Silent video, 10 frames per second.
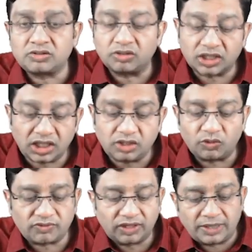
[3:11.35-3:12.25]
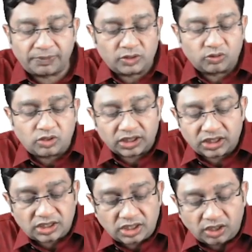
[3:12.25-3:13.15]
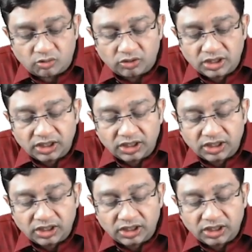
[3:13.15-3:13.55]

So again, what will happen to heart rate now?